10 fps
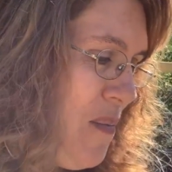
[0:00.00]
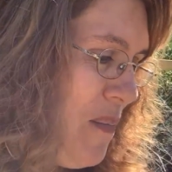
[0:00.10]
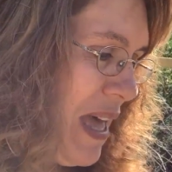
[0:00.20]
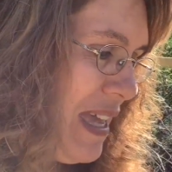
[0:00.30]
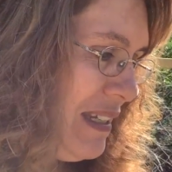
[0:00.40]

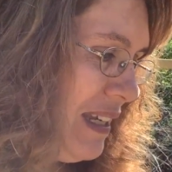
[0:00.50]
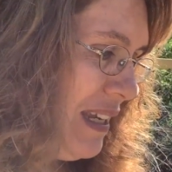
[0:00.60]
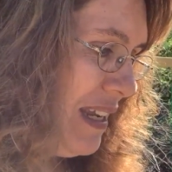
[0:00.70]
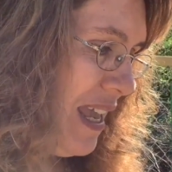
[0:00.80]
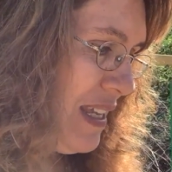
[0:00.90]
But
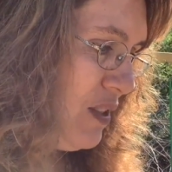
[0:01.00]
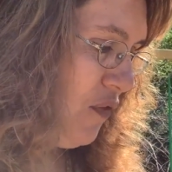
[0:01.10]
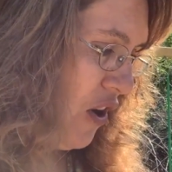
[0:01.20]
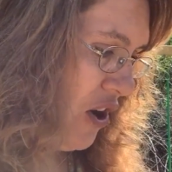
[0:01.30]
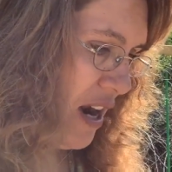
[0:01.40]
as
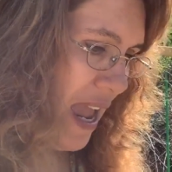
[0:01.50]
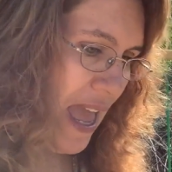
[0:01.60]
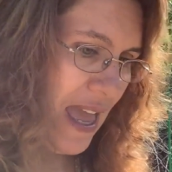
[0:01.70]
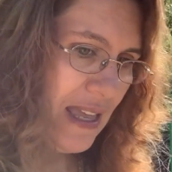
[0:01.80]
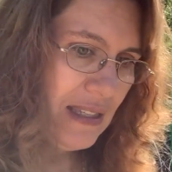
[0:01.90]
far
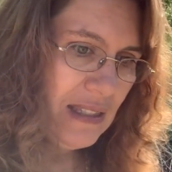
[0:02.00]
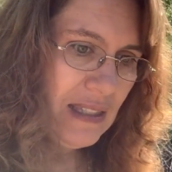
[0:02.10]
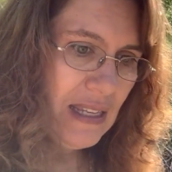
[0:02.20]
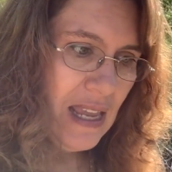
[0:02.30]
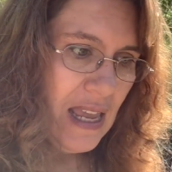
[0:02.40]

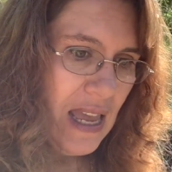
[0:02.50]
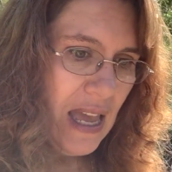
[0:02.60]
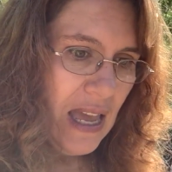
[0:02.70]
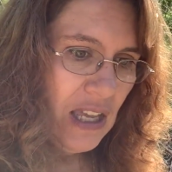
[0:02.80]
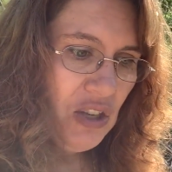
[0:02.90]
as
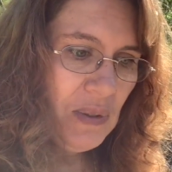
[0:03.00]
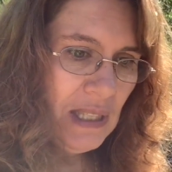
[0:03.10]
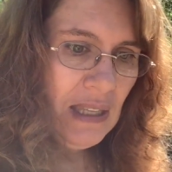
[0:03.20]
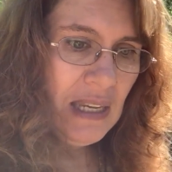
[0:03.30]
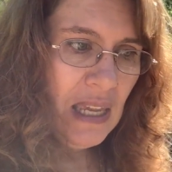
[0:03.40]
uh,
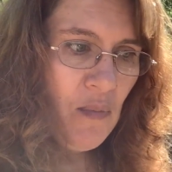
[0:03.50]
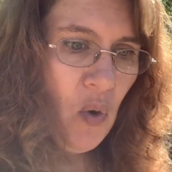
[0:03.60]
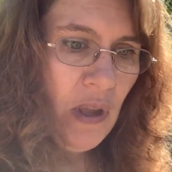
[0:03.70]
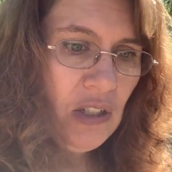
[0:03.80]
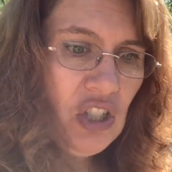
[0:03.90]
using the neem
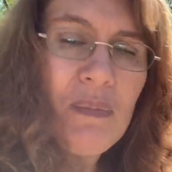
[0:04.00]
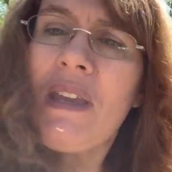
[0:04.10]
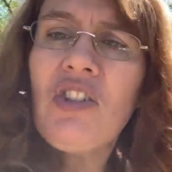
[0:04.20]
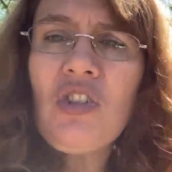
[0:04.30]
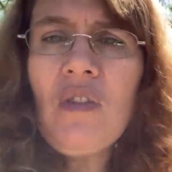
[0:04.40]
oil, just
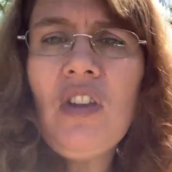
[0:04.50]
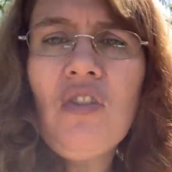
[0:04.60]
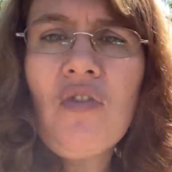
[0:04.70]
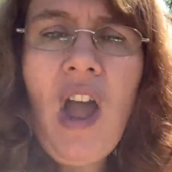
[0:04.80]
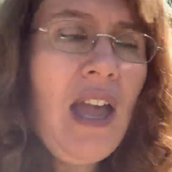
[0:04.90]
make sure that
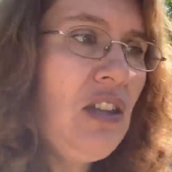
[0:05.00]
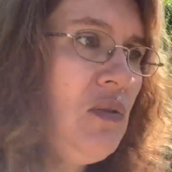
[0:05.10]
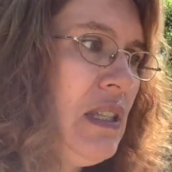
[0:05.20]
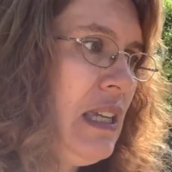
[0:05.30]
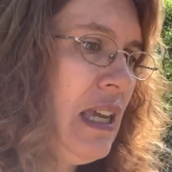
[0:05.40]
you're not
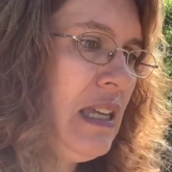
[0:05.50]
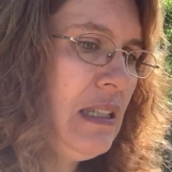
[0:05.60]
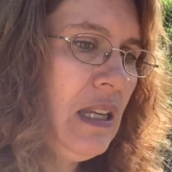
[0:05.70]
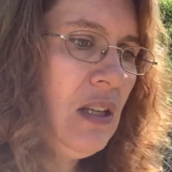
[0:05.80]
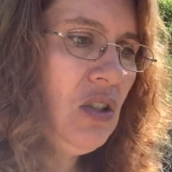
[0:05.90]
using
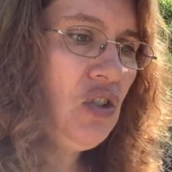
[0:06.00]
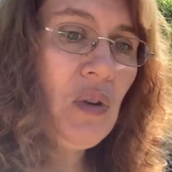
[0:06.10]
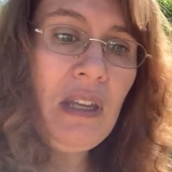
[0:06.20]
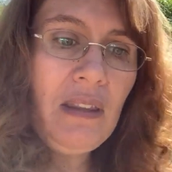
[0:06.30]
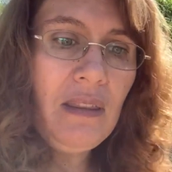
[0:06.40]
it
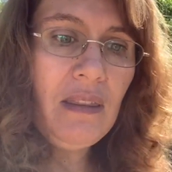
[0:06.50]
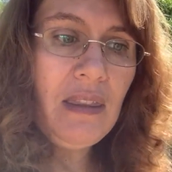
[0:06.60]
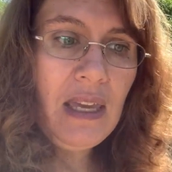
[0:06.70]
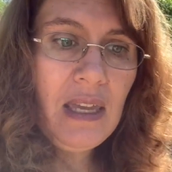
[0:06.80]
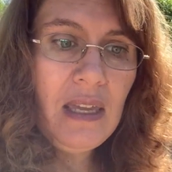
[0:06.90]
during
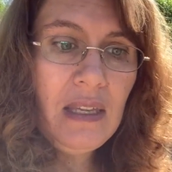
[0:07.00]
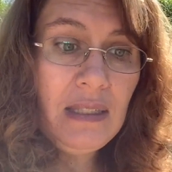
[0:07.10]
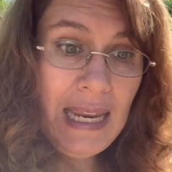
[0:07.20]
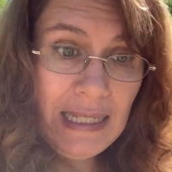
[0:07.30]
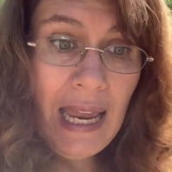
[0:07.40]
the
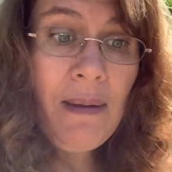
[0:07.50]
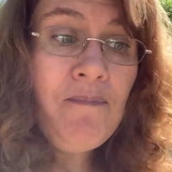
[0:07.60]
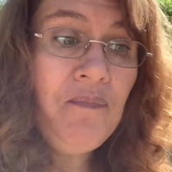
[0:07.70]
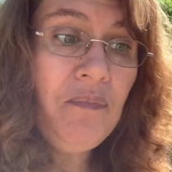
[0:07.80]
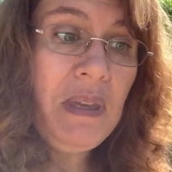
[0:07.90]
daytime
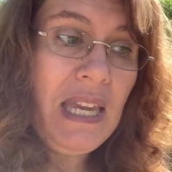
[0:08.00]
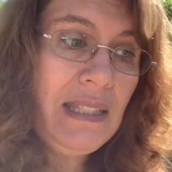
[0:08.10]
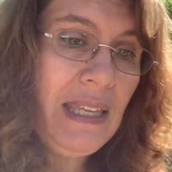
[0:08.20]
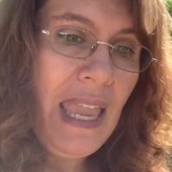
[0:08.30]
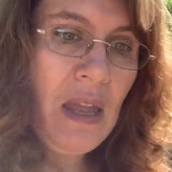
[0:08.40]

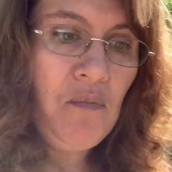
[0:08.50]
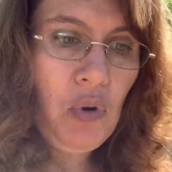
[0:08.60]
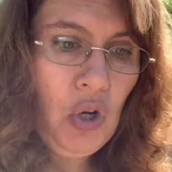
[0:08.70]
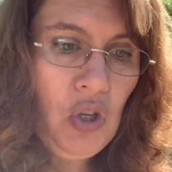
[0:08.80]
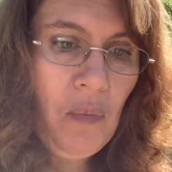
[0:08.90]
because it can
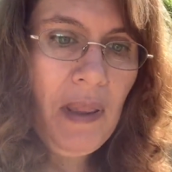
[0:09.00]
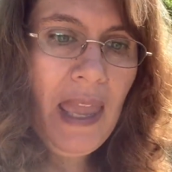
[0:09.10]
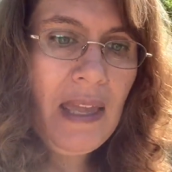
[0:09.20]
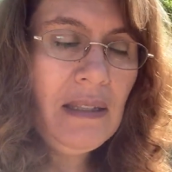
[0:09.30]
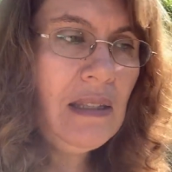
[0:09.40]
burn your
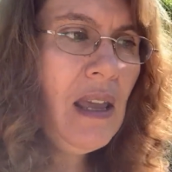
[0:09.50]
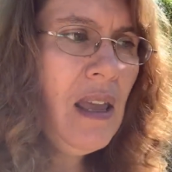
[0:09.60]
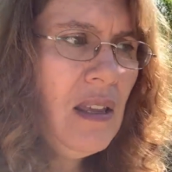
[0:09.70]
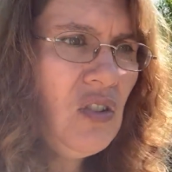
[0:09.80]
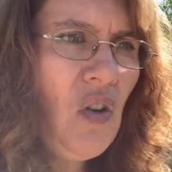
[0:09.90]
plants.
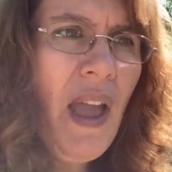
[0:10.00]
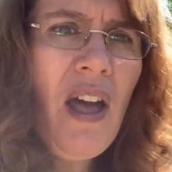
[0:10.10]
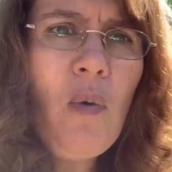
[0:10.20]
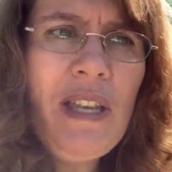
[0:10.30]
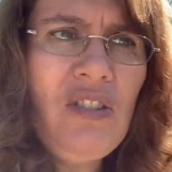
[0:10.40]
So I
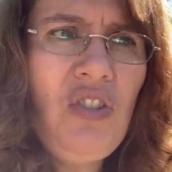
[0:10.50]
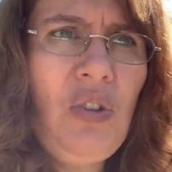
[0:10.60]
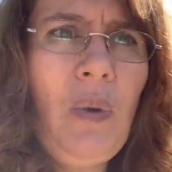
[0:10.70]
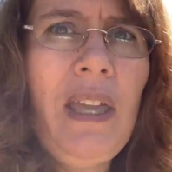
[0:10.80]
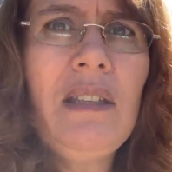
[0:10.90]
always
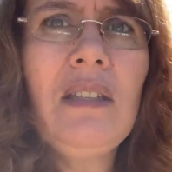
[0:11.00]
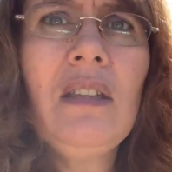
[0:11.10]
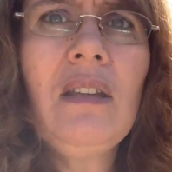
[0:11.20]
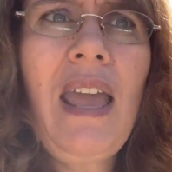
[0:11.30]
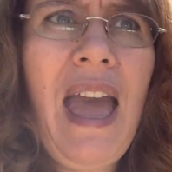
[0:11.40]
do it
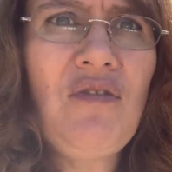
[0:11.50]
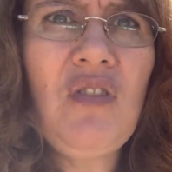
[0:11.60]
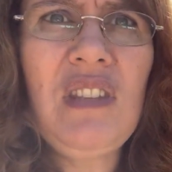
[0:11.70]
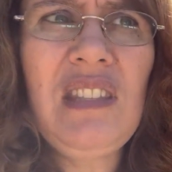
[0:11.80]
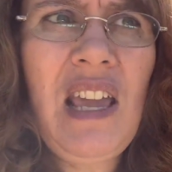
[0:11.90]
after
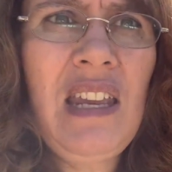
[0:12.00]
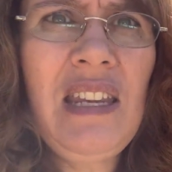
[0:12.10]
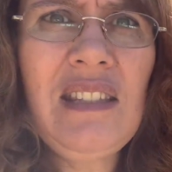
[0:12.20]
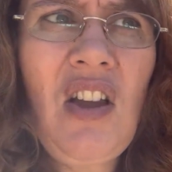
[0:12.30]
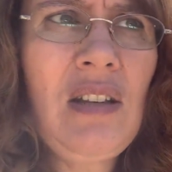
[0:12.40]
the sun
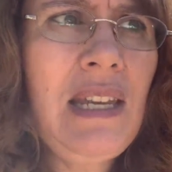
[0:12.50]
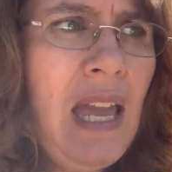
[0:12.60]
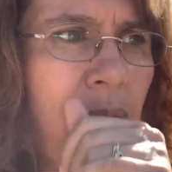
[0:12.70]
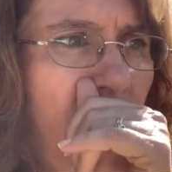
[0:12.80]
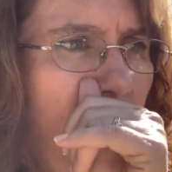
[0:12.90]
has gone
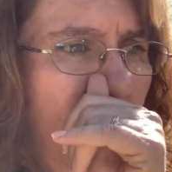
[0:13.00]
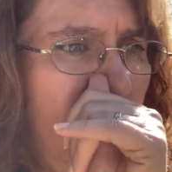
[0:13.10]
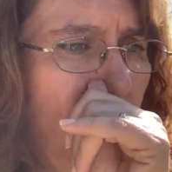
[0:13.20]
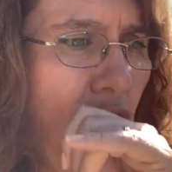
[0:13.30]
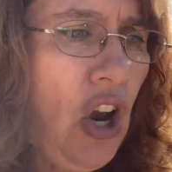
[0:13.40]
down, before it's
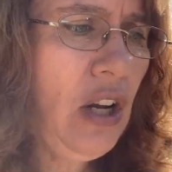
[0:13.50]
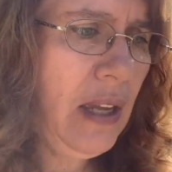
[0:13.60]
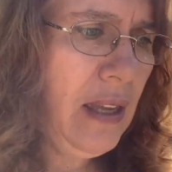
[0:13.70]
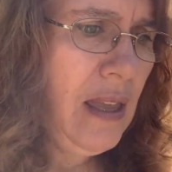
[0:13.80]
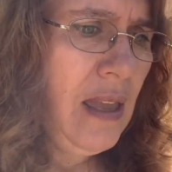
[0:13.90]
dark.